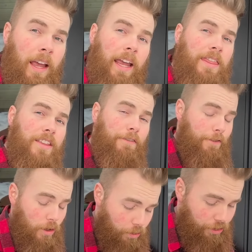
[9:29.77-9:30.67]
In the
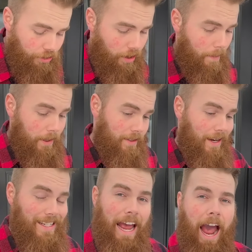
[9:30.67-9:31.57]
future, I'm
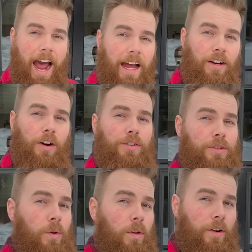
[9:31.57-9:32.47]
excited to add our
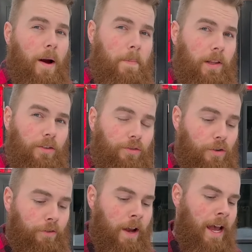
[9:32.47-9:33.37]
solar up on the
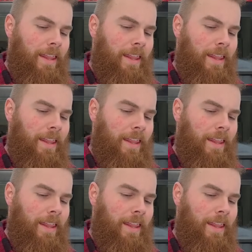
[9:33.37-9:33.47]
roof.